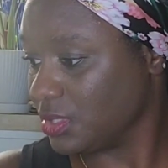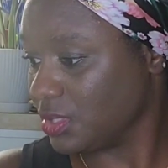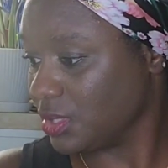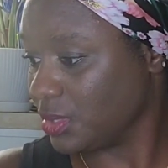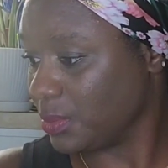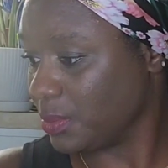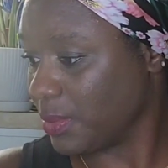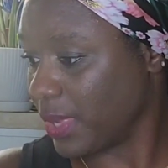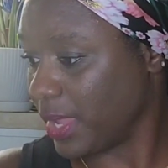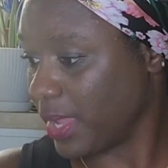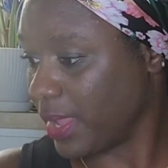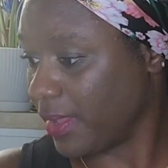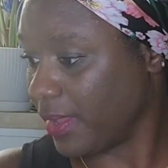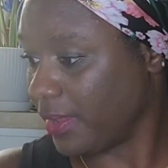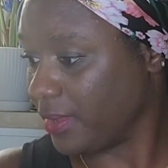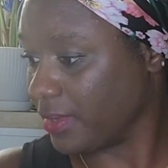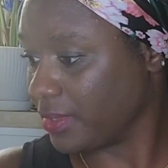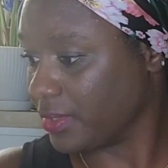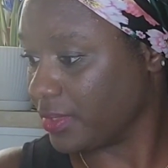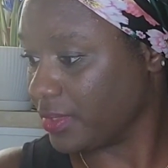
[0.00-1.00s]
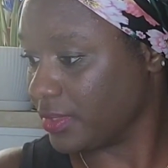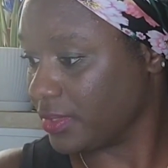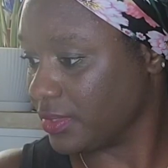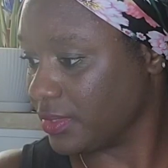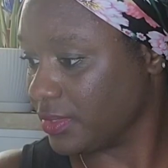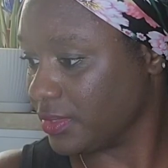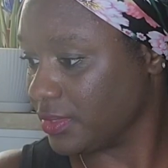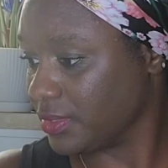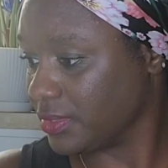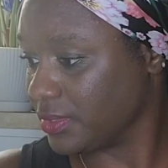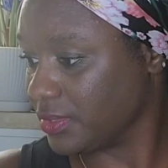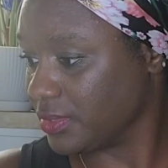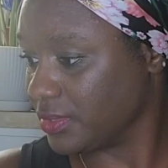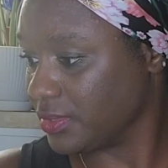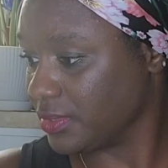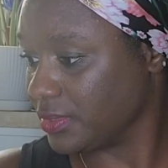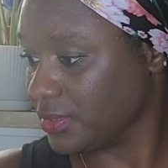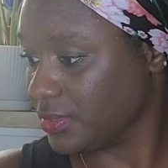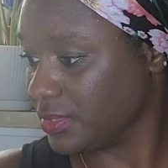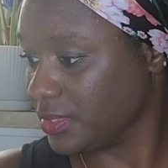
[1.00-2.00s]
your back.
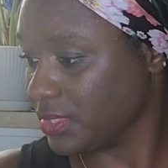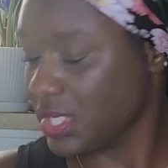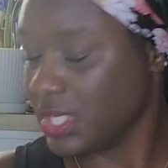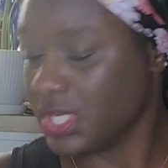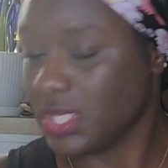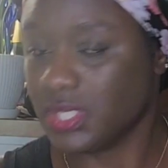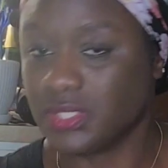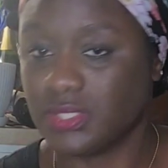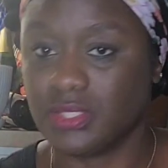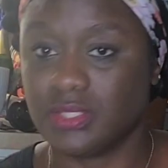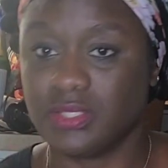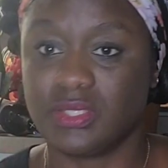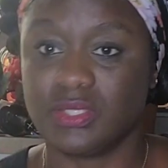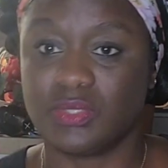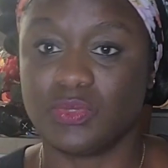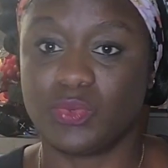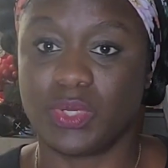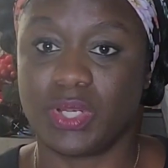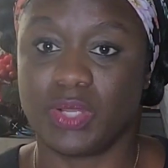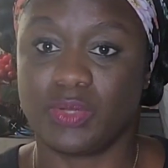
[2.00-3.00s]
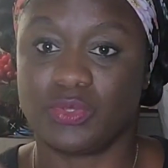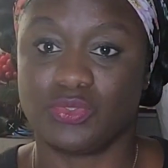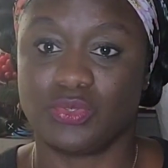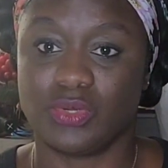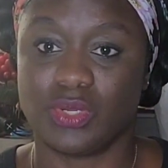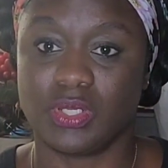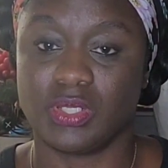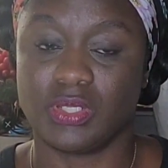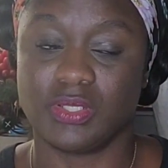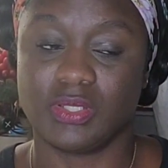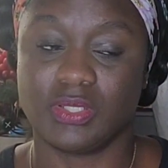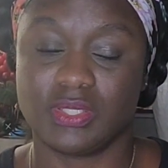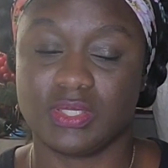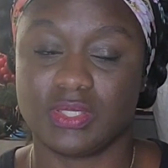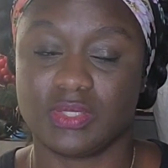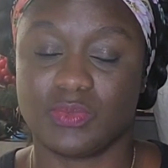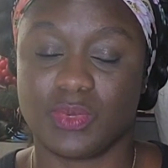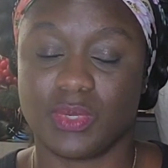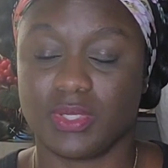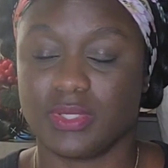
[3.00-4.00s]
So this is what I was trying to, this
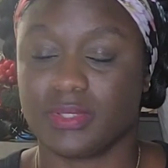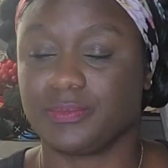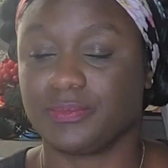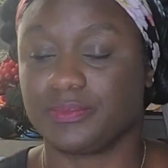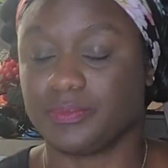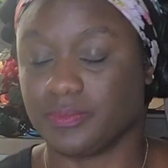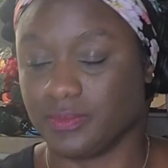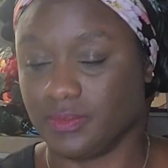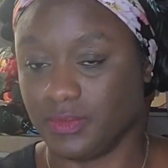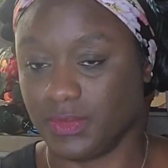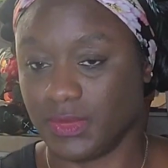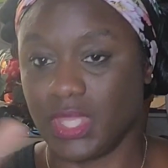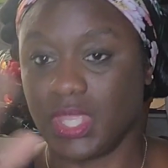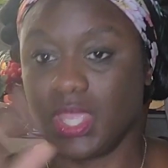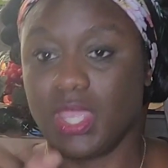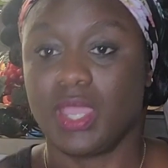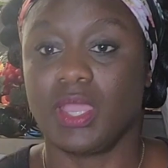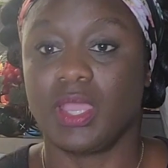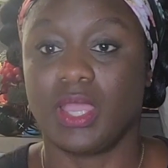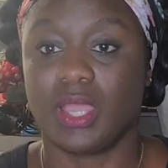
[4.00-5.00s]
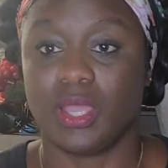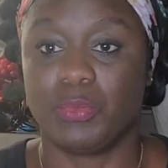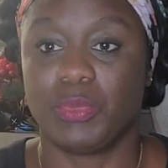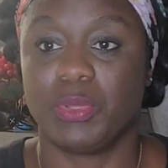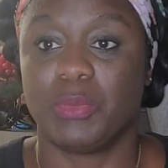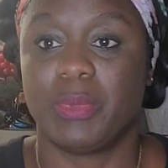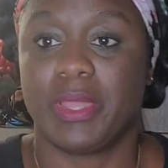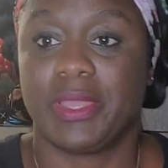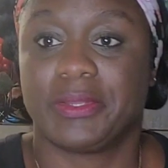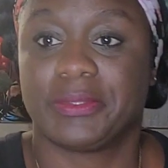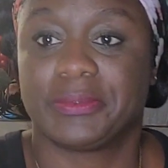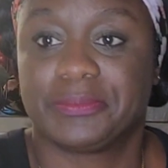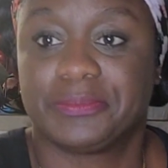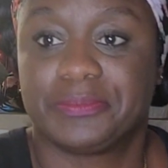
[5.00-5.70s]
is what I'll be back.